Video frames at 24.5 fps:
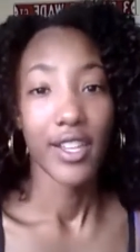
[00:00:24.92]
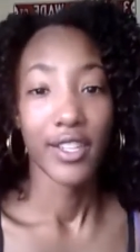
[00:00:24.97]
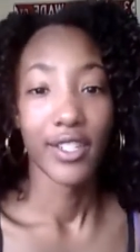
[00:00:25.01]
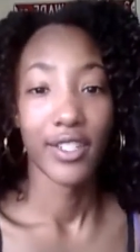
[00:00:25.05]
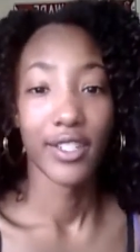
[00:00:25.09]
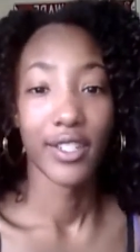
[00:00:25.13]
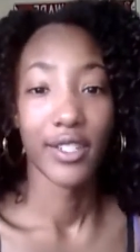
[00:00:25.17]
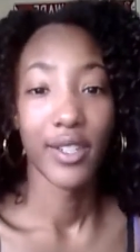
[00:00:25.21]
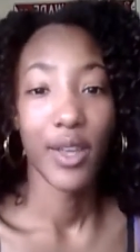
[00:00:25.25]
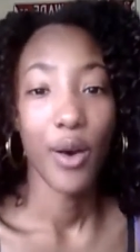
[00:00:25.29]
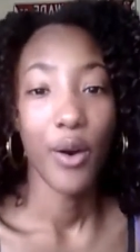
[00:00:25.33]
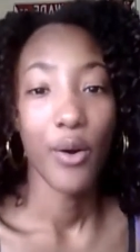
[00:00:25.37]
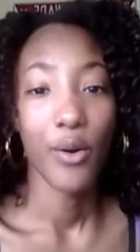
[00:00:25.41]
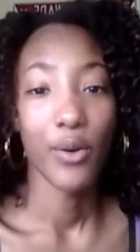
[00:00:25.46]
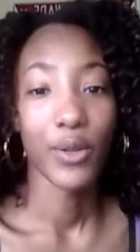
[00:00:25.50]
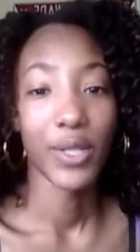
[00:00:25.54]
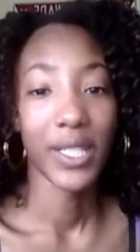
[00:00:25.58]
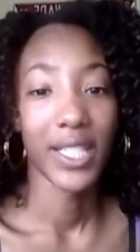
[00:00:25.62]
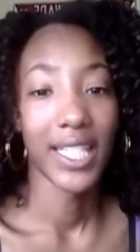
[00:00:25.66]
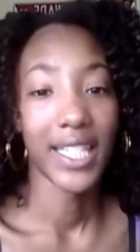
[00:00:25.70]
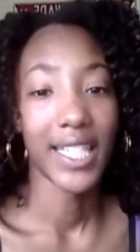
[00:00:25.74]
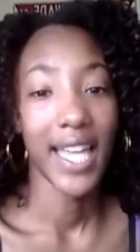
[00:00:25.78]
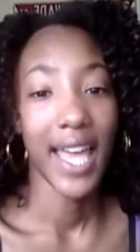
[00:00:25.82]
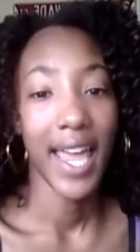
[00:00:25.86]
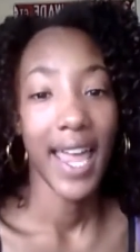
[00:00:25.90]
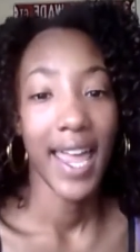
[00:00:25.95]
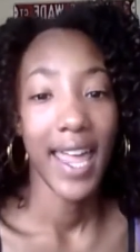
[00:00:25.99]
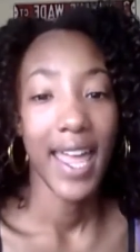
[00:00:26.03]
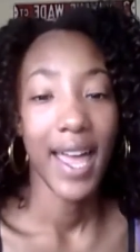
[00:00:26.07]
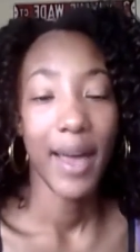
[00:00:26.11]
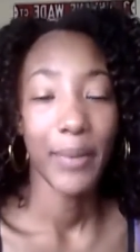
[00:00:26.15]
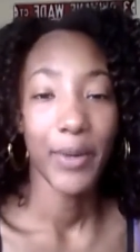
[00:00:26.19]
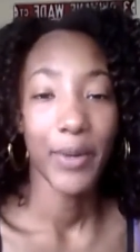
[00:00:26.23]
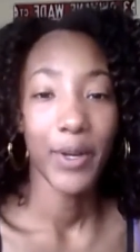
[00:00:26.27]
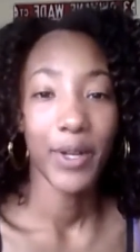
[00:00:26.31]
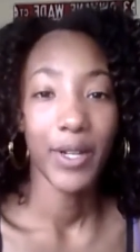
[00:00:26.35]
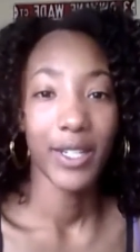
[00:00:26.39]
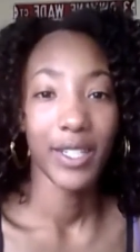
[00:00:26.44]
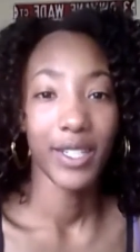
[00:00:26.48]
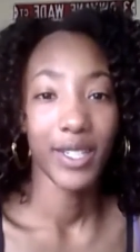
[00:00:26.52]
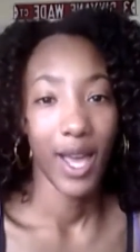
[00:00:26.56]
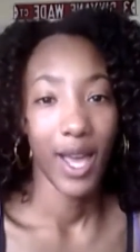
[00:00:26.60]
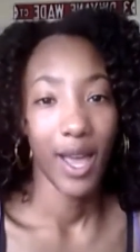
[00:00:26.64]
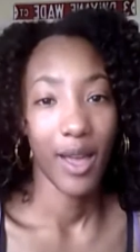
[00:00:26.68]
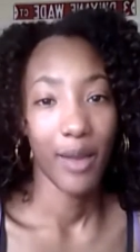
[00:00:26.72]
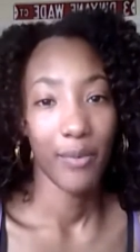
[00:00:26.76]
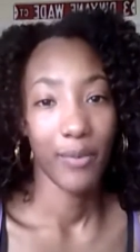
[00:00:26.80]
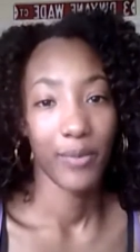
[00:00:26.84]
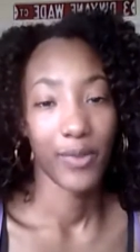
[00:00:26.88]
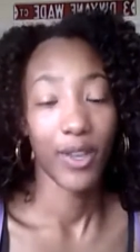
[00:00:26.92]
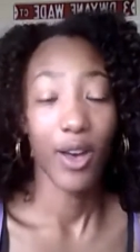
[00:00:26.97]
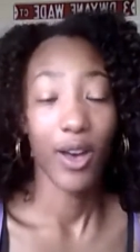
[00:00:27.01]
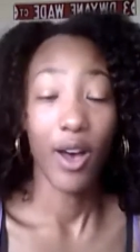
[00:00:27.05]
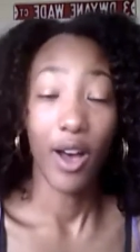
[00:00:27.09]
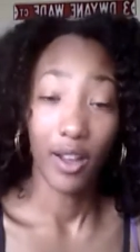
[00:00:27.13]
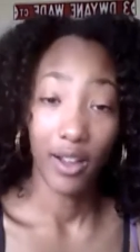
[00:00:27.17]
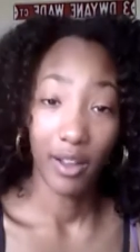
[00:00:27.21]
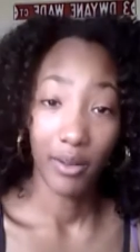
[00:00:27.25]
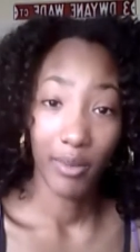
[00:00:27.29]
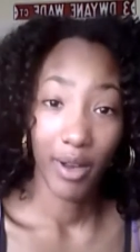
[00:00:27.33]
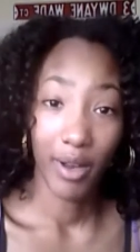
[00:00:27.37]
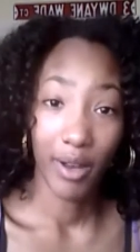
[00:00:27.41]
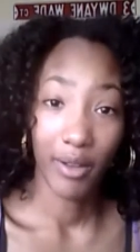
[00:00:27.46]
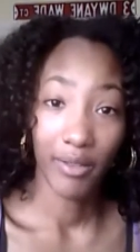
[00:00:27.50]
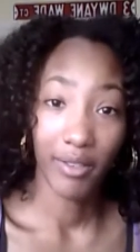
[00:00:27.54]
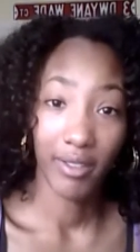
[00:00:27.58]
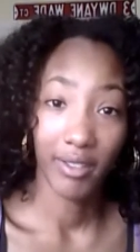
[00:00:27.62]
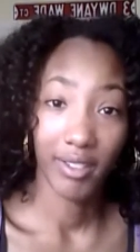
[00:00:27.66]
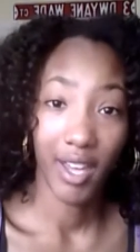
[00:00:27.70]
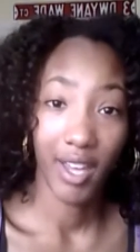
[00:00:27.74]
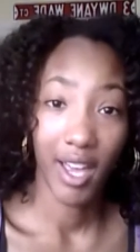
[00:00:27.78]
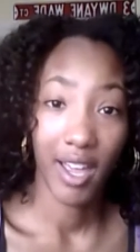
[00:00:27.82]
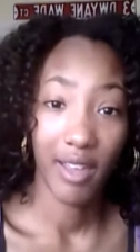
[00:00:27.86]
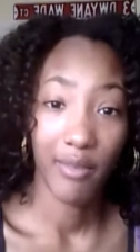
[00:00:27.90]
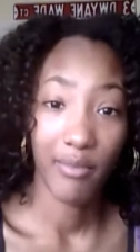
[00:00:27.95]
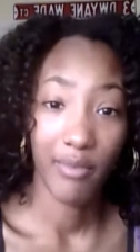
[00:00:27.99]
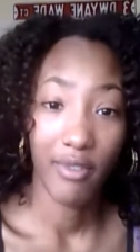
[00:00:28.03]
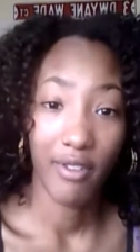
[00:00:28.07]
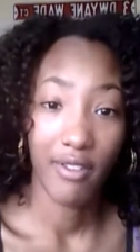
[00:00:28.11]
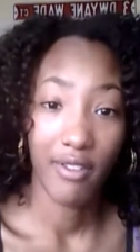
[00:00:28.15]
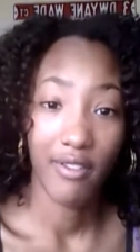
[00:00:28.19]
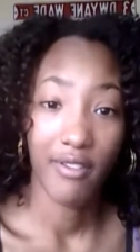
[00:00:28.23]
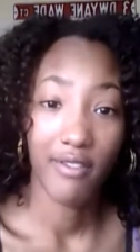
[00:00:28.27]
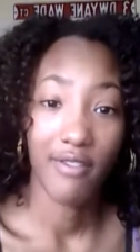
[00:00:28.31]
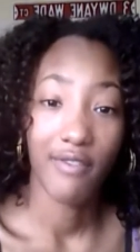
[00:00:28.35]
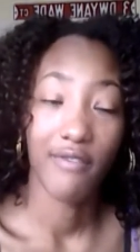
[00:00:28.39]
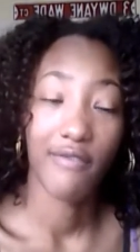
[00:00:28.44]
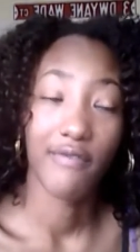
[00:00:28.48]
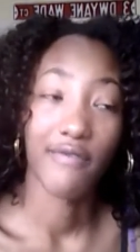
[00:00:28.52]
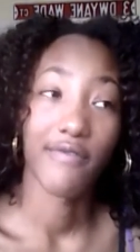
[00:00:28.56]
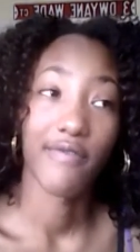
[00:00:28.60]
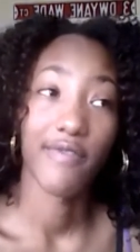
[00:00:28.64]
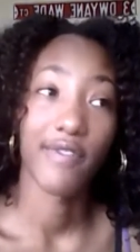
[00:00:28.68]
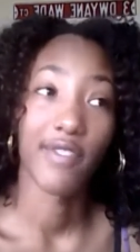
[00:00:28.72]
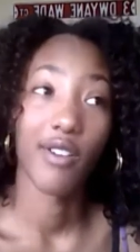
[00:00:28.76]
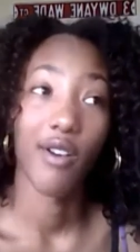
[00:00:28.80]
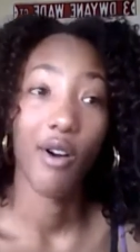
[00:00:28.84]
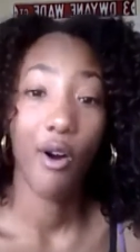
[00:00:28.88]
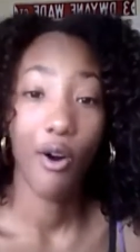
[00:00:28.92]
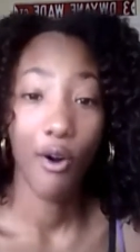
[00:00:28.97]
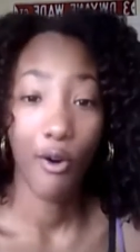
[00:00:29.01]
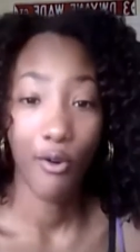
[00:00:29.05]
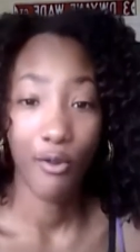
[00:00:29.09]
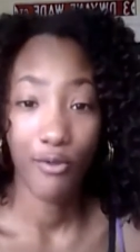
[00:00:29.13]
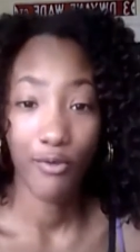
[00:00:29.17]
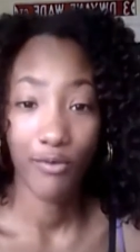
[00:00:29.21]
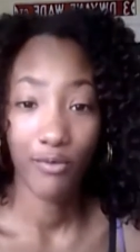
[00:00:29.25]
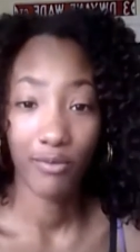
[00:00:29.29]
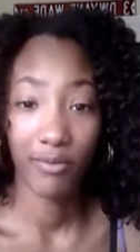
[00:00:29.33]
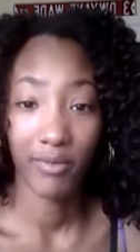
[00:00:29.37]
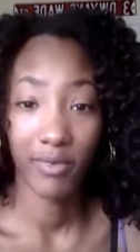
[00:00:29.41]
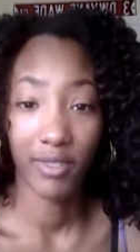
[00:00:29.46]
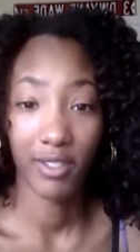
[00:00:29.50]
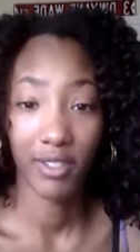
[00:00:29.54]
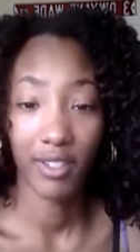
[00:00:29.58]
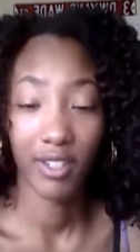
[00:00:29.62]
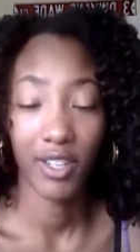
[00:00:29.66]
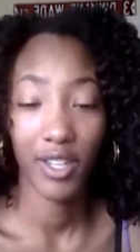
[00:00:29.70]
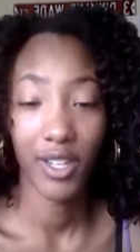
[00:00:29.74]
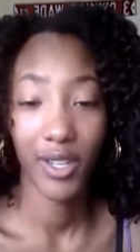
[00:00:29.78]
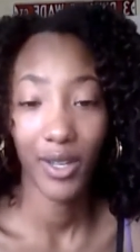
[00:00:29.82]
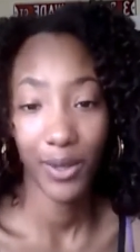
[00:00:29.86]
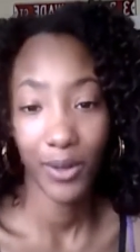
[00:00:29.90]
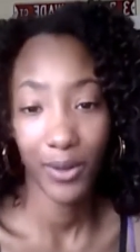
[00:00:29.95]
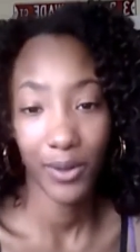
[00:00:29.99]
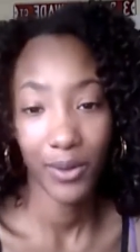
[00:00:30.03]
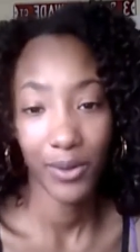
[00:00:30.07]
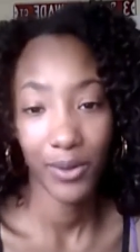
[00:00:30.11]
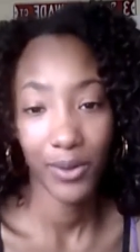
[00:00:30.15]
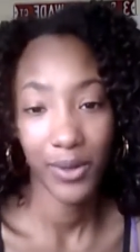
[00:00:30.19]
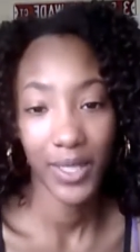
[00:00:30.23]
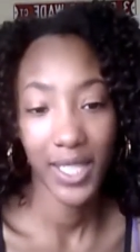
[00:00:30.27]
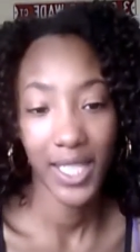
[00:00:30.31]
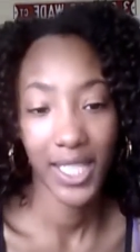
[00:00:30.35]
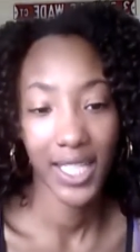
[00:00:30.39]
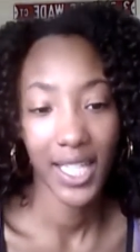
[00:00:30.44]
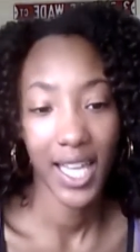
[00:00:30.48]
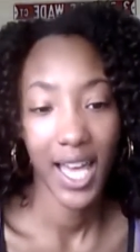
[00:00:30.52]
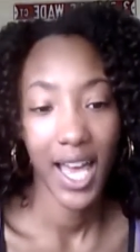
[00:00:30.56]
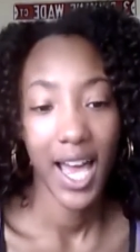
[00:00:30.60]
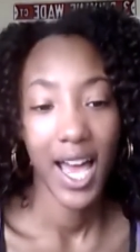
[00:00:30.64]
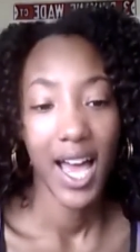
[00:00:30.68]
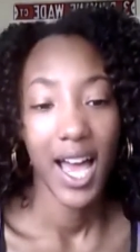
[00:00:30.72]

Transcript: So today I'm going to talk about the type of combs to use,